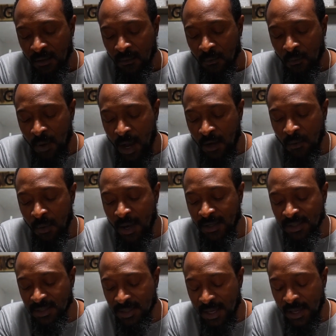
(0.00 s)
why do I
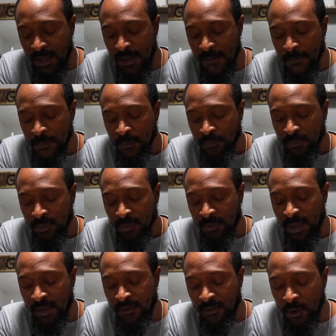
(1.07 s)
say
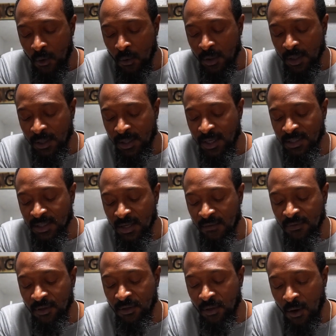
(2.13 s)
that yoga is
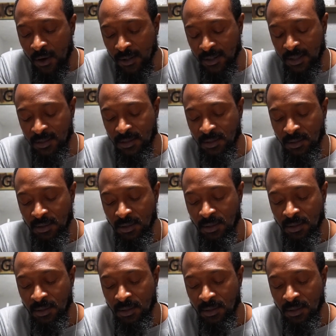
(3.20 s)
of the darkness?